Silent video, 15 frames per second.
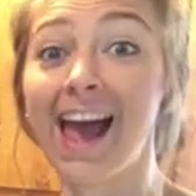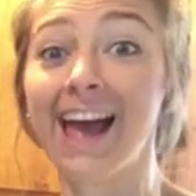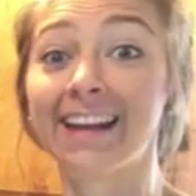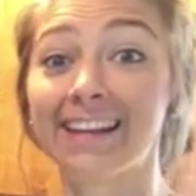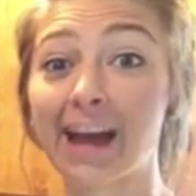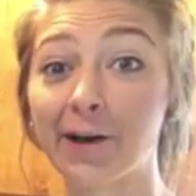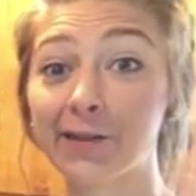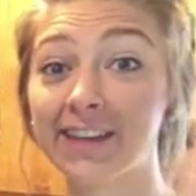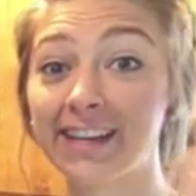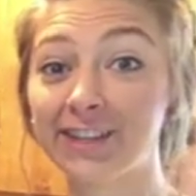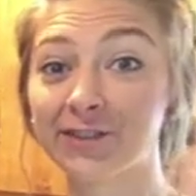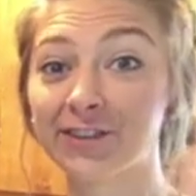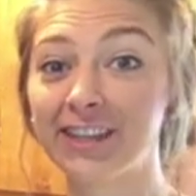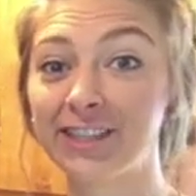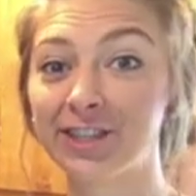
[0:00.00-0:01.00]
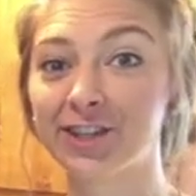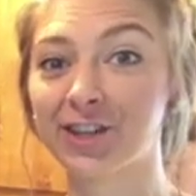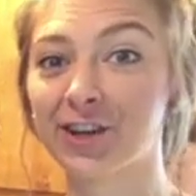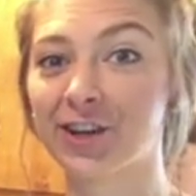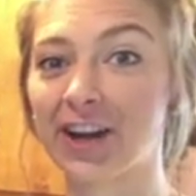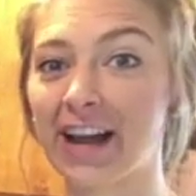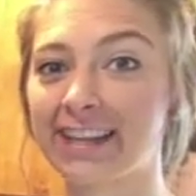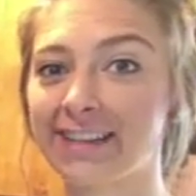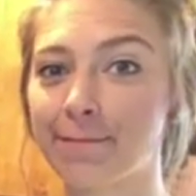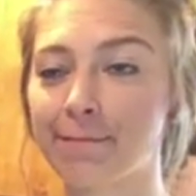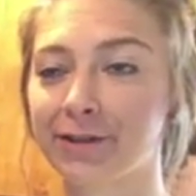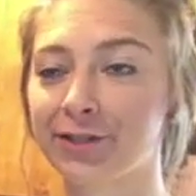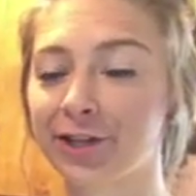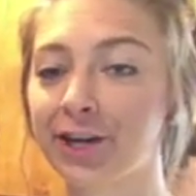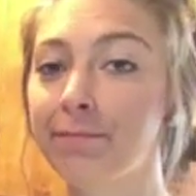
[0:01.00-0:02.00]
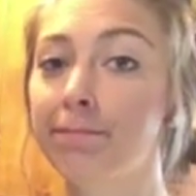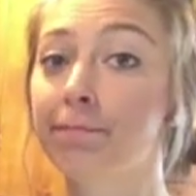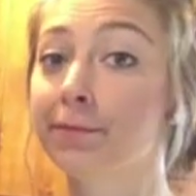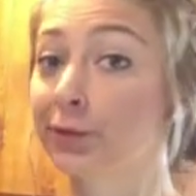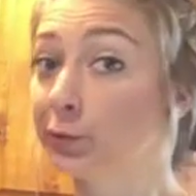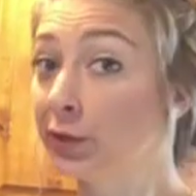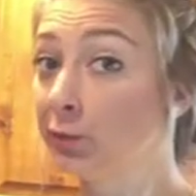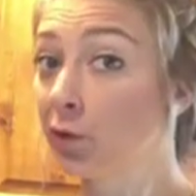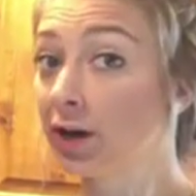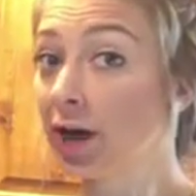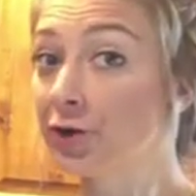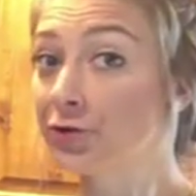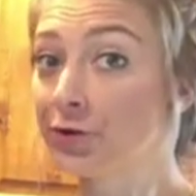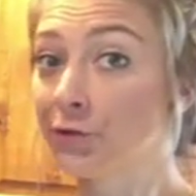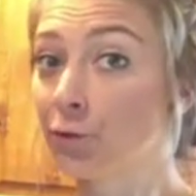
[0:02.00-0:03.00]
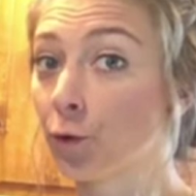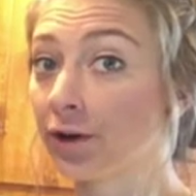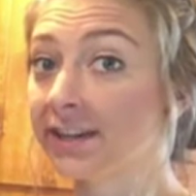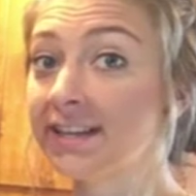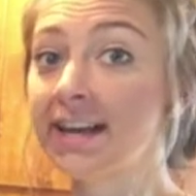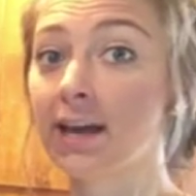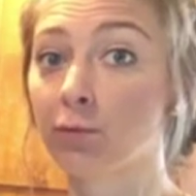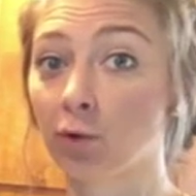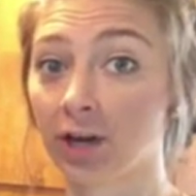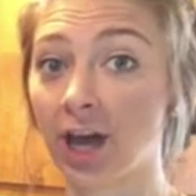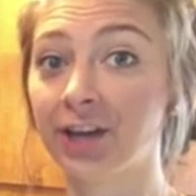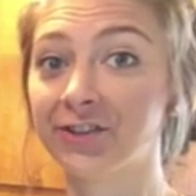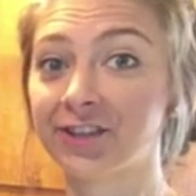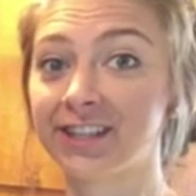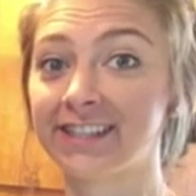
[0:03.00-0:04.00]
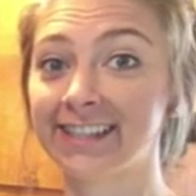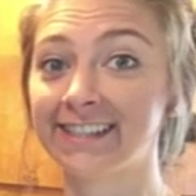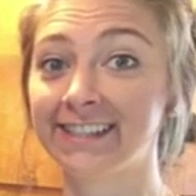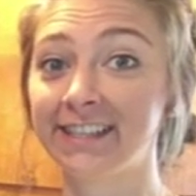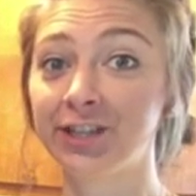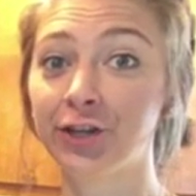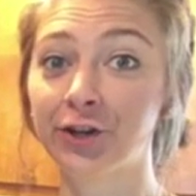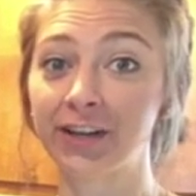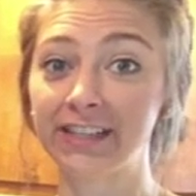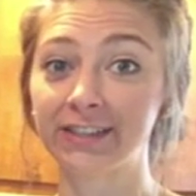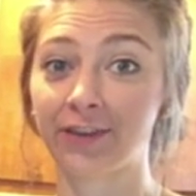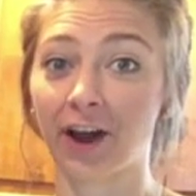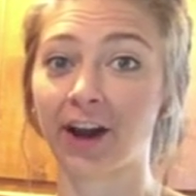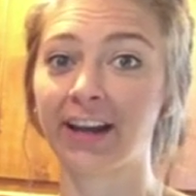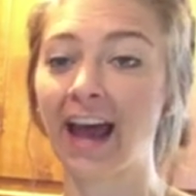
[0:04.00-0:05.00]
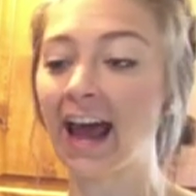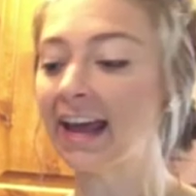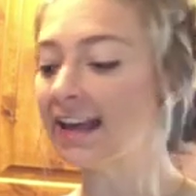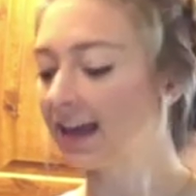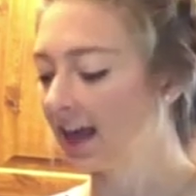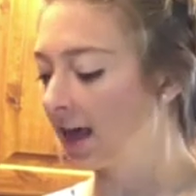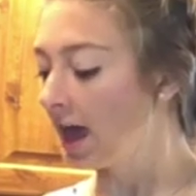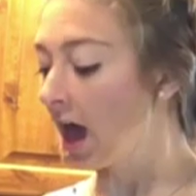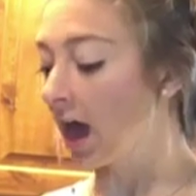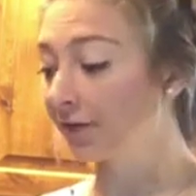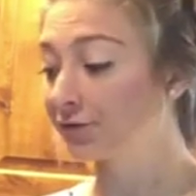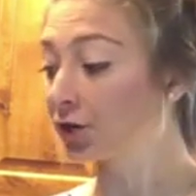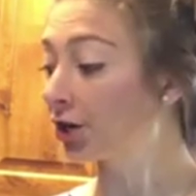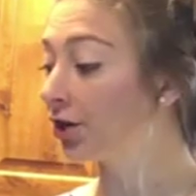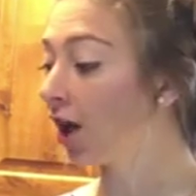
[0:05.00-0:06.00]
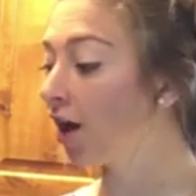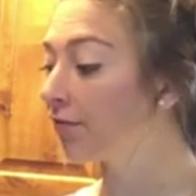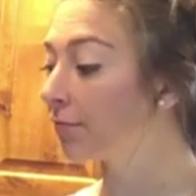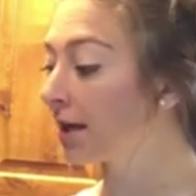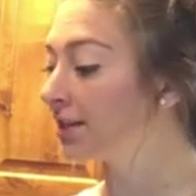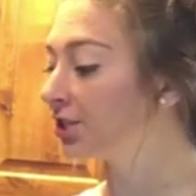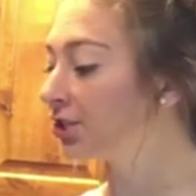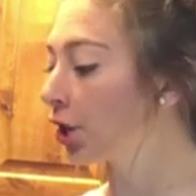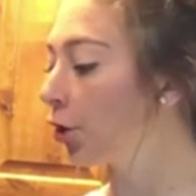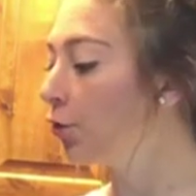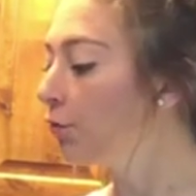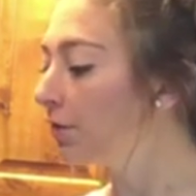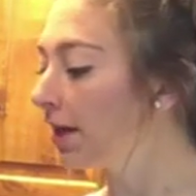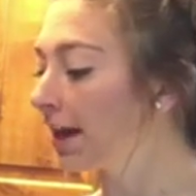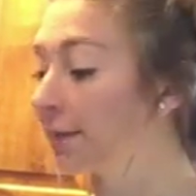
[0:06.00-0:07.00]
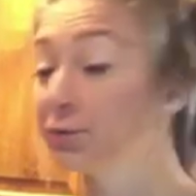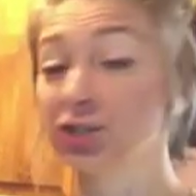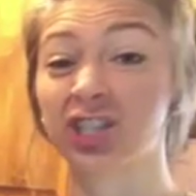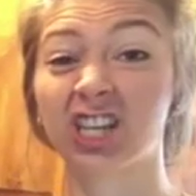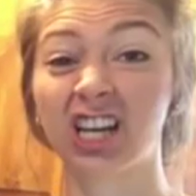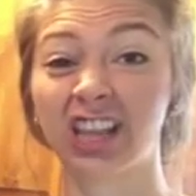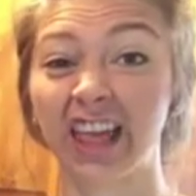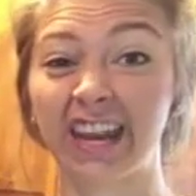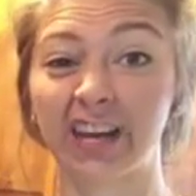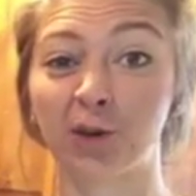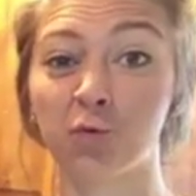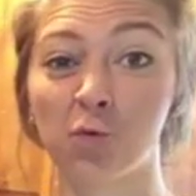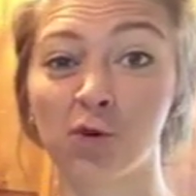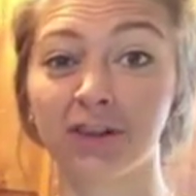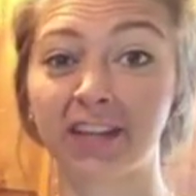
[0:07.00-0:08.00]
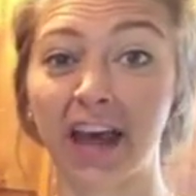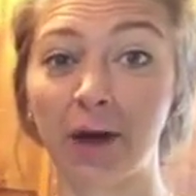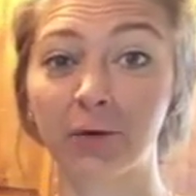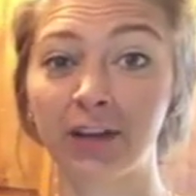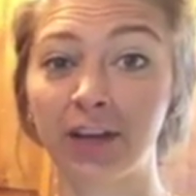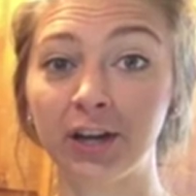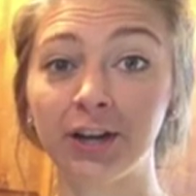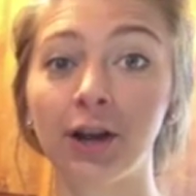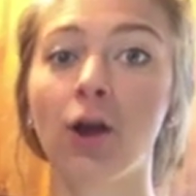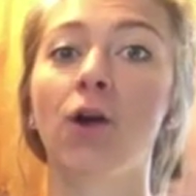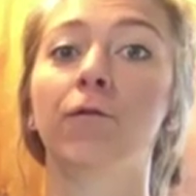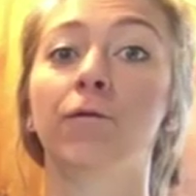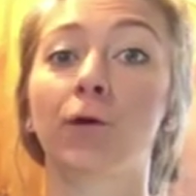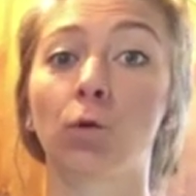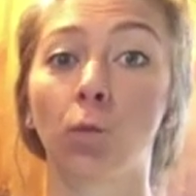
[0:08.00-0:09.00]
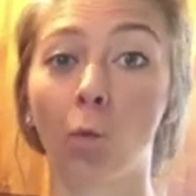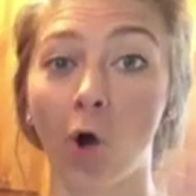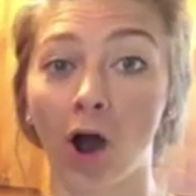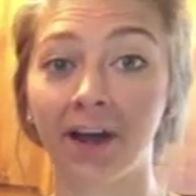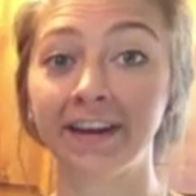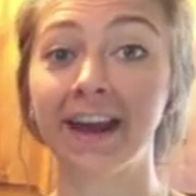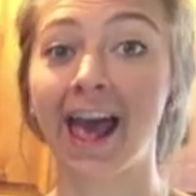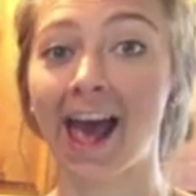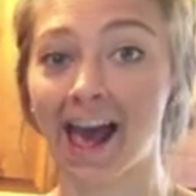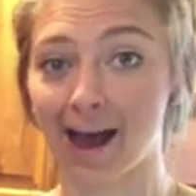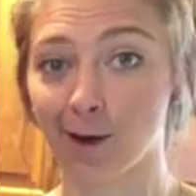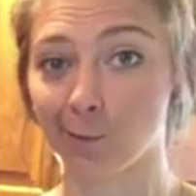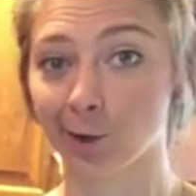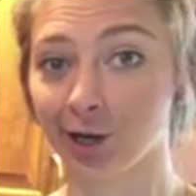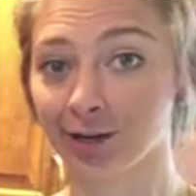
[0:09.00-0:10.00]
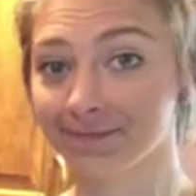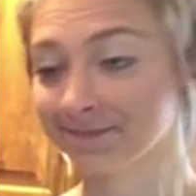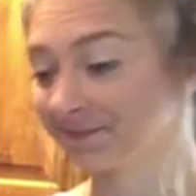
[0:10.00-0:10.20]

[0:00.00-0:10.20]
Now that it's reached the correct temperature, between 140 and 160 degrees Fahrenheit, I've turned off my stove, and I'm just gonna let it cool down here for 1 hour.